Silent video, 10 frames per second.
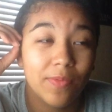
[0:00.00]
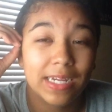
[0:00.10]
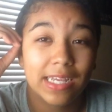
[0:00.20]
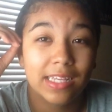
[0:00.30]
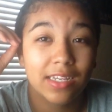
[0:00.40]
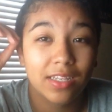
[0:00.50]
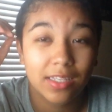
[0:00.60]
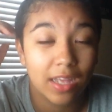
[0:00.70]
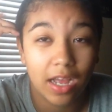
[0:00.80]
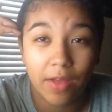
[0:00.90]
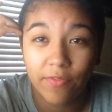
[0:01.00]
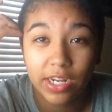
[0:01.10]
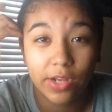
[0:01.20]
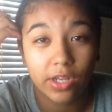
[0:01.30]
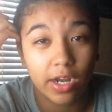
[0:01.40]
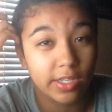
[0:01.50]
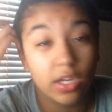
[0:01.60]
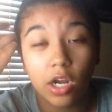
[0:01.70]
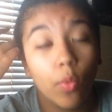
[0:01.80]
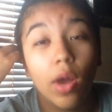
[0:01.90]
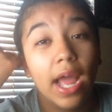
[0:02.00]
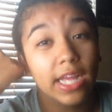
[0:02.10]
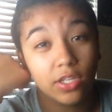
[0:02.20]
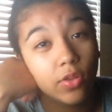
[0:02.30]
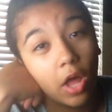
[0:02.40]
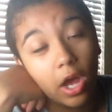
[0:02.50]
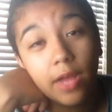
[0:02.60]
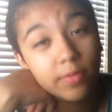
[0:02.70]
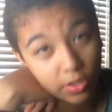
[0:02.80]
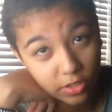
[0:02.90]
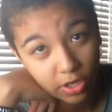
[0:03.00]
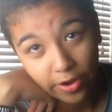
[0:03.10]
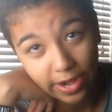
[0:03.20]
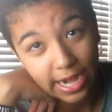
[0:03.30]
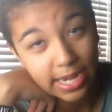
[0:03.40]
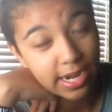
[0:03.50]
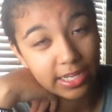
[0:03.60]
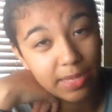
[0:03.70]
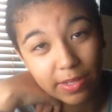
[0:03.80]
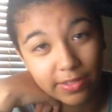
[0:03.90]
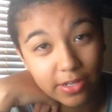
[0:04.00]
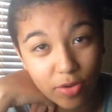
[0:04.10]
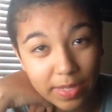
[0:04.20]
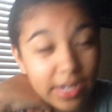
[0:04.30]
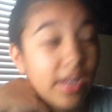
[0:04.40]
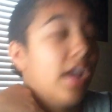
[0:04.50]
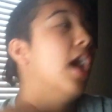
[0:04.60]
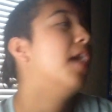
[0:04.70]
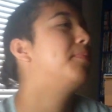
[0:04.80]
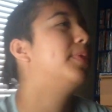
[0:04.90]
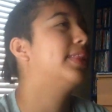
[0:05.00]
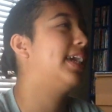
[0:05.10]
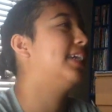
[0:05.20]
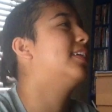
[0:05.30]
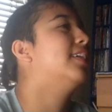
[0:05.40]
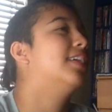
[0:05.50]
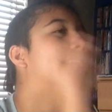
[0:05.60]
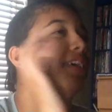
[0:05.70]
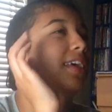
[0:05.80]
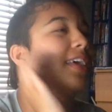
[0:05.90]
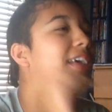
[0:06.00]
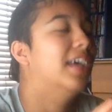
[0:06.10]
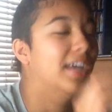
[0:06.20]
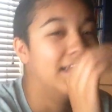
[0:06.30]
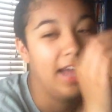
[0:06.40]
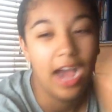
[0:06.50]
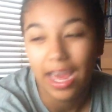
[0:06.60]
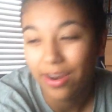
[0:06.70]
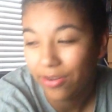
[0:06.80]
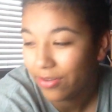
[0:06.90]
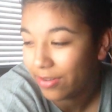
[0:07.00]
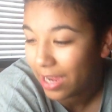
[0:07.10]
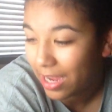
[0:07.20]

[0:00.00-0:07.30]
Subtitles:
because this video has honestly gone way too long. I'm so sorry. I cannot keep things under a minute. But, like, I don't